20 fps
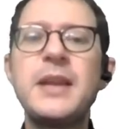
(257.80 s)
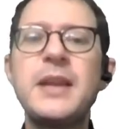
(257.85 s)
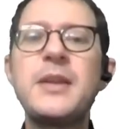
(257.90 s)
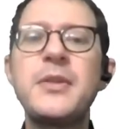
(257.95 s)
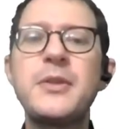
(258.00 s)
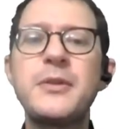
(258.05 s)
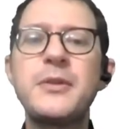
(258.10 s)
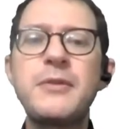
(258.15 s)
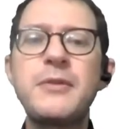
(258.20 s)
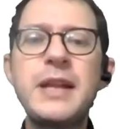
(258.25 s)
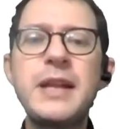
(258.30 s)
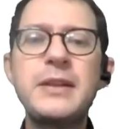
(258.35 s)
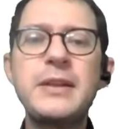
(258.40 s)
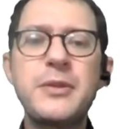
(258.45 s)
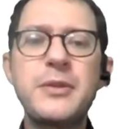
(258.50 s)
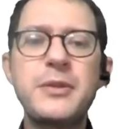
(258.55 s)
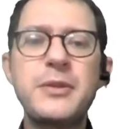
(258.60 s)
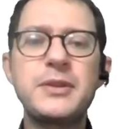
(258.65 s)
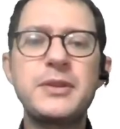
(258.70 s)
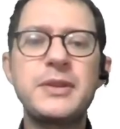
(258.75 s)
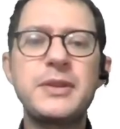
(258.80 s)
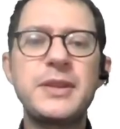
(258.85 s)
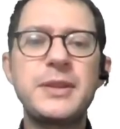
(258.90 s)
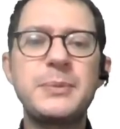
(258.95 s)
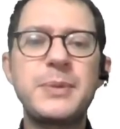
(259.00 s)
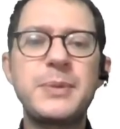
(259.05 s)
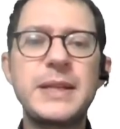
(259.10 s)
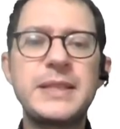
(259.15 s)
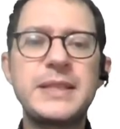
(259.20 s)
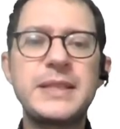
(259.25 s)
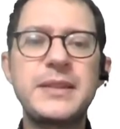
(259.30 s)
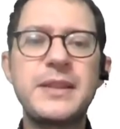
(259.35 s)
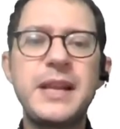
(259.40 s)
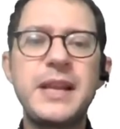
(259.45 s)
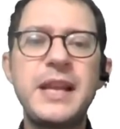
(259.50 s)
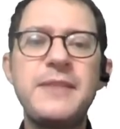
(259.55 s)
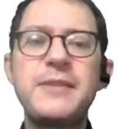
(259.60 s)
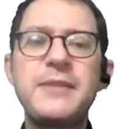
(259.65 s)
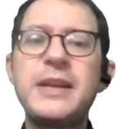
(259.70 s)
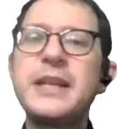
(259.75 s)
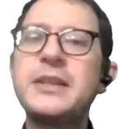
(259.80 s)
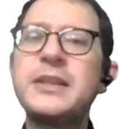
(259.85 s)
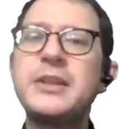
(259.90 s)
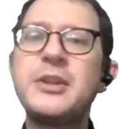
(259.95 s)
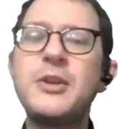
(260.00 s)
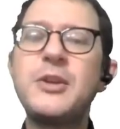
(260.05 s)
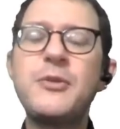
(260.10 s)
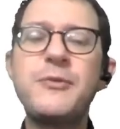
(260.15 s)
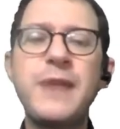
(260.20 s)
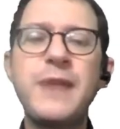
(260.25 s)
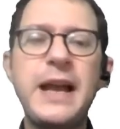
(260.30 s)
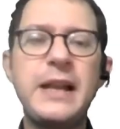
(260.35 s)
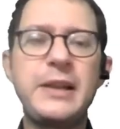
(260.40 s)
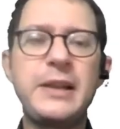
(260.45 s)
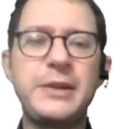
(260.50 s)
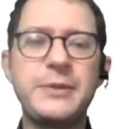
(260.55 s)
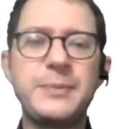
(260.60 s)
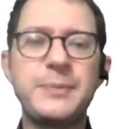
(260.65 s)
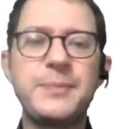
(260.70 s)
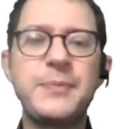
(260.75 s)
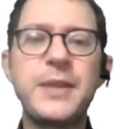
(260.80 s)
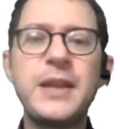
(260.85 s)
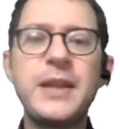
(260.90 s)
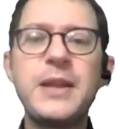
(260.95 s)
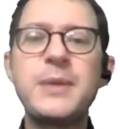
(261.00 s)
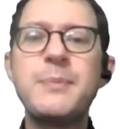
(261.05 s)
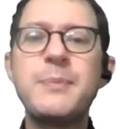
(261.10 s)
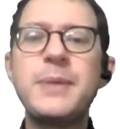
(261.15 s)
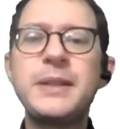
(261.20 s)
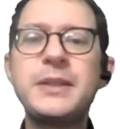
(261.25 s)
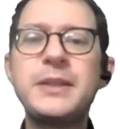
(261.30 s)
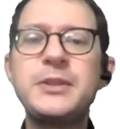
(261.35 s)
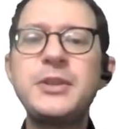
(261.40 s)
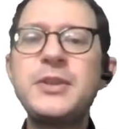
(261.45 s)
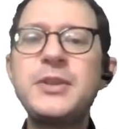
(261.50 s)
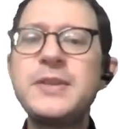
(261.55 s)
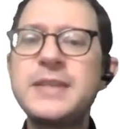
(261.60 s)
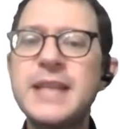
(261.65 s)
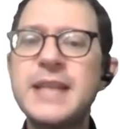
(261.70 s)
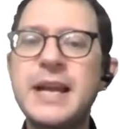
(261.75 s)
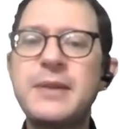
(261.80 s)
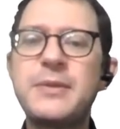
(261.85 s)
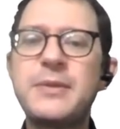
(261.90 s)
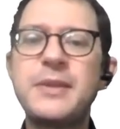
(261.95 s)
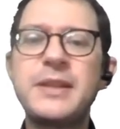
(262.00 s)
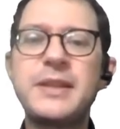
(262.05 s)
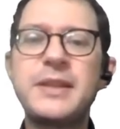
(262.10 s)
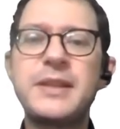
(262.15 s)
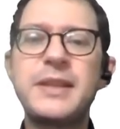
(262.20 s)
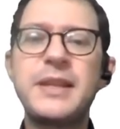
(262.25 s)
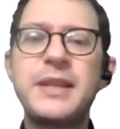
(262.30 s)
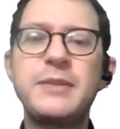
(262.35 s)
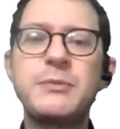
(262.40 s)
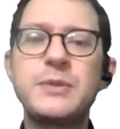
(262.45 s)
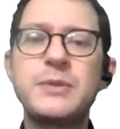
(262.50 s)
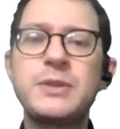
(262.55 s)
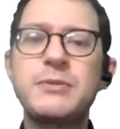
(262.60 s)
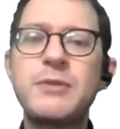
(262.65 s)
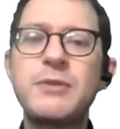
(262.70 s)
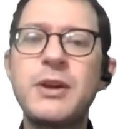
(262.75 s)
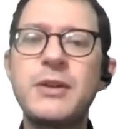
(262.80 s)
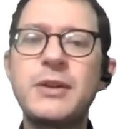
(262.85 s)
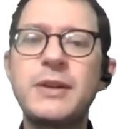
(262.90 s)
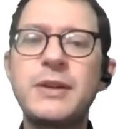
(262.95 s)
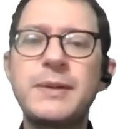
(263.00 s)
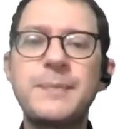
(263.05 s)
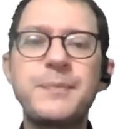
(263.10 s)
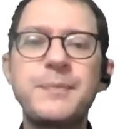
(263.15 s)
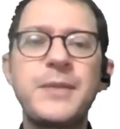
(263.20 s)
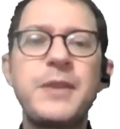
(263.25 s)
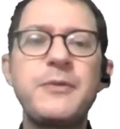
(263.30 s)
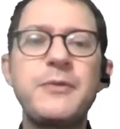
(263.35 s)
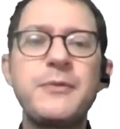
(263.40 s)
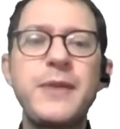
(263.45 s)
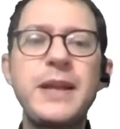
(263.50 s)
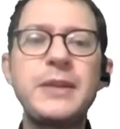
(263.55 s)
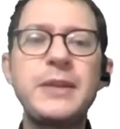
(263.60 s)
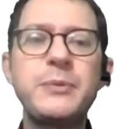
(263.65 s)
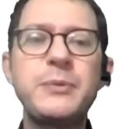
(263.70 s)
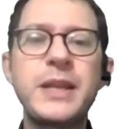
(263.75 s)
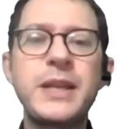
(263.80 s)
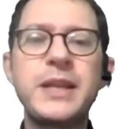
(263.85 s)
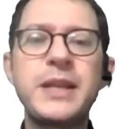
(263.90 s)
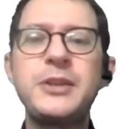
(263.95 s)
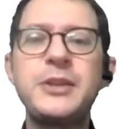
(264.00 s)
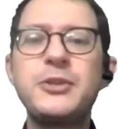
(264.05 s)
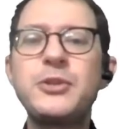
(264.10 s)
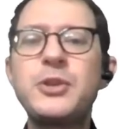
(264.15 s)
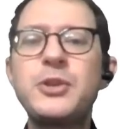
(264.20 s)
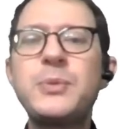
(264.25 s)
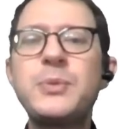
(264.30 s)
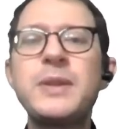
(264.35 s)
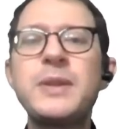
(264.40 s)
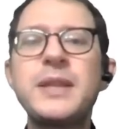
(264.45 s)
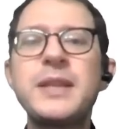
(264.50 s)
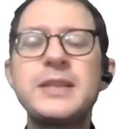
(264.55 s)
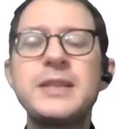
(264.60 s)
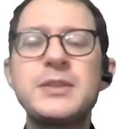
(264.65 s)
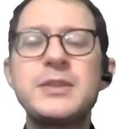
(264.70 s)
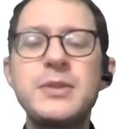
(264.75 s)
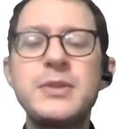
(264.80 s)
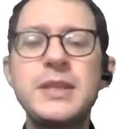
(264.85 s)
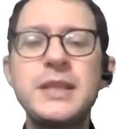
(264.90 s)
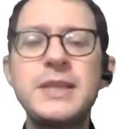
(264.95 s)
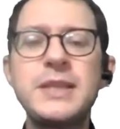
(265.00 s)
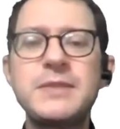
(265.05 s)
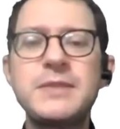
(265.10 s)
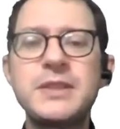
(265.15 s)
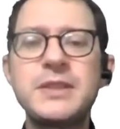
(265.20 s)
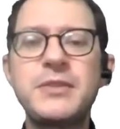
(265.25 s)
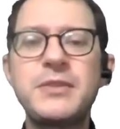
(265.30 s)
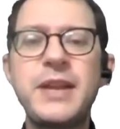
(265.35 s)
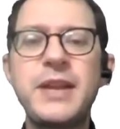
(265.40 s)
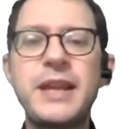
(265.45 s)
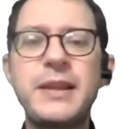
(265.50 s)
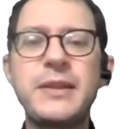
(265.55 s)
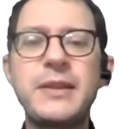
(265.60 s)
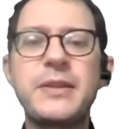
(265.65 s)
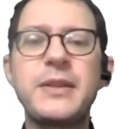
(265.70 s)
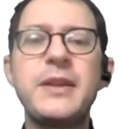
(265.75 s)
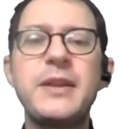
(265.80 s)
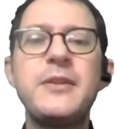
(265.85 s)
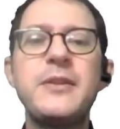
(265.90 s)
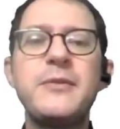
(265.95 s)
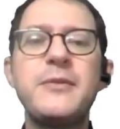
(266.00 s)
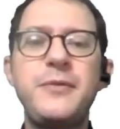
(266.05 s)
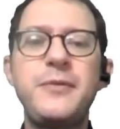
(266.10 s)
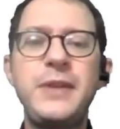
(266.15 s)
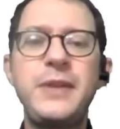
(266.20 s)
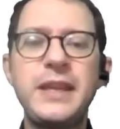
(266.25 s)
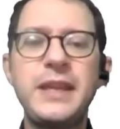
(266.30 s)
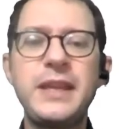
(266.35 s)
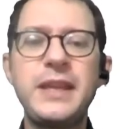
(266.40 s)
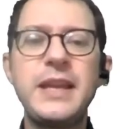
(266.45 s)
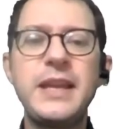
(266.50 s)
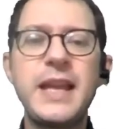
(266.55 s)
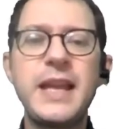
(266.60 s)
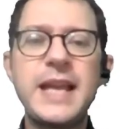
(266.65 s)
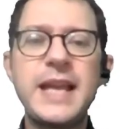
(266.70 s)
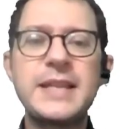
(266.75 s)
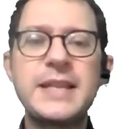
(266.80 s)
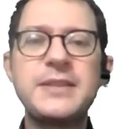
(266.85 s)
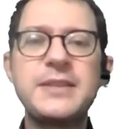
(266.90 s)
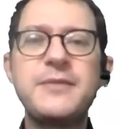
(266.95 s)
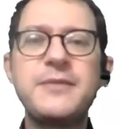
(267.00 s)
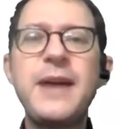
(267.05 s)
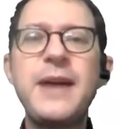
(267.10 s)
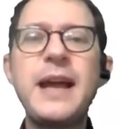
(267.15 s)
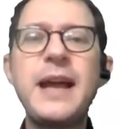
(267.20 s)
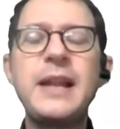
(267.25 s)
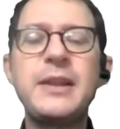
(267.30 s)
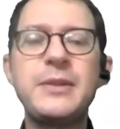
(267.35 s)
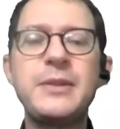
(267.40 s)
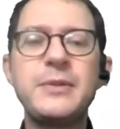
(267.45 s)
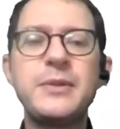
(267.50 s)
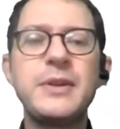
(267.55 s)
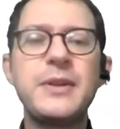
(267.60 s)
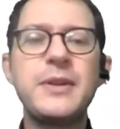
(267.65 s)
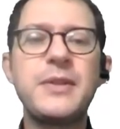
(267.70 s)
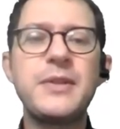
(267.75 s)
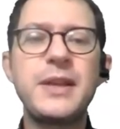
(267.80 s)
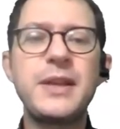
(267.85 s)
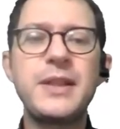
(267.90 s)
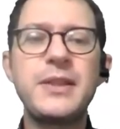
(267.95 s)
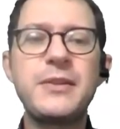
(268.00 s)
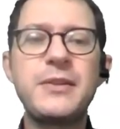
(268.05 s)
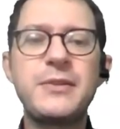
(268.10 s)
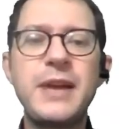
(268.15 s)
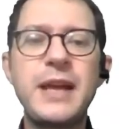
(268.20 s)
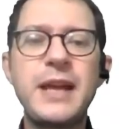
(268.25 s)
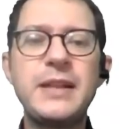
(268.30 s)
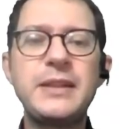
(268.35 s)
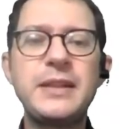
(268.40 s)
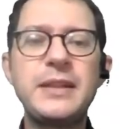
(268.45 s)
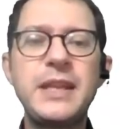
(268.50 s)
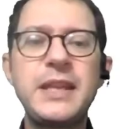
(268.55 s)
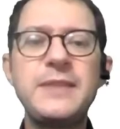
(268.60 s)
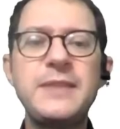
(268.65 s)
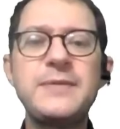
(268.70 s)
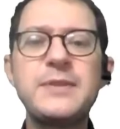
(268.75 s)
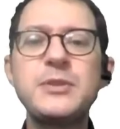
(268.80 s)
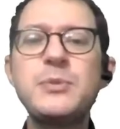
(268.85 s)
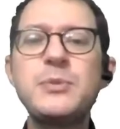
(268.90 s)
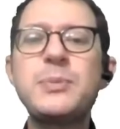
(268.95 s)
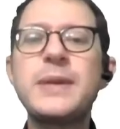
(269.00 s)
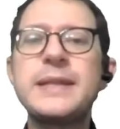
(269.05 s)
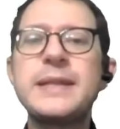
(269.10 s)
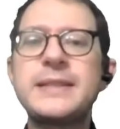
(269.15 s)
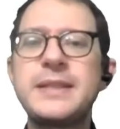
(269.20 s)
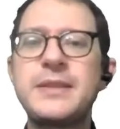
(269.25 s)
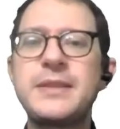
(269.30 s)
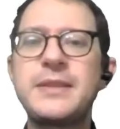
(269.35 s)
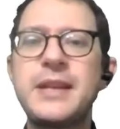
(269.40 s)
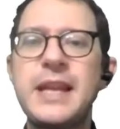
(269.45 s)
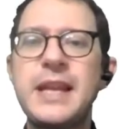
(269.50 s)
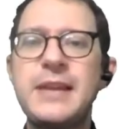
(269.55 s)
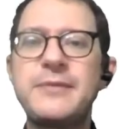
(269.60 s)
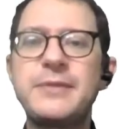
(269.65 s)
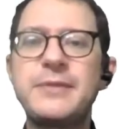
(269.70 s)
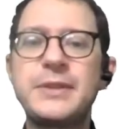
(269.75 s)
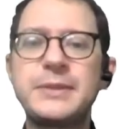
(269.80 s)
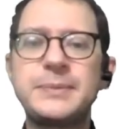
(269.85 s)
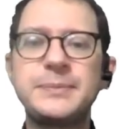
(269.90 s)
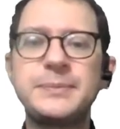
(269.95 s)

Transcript: The rat thought that pressing the lever had no value, but it turns out that that was wrong. In fact, we can interpret the associative strength, V, as the value that the rat gives to pressing the lever.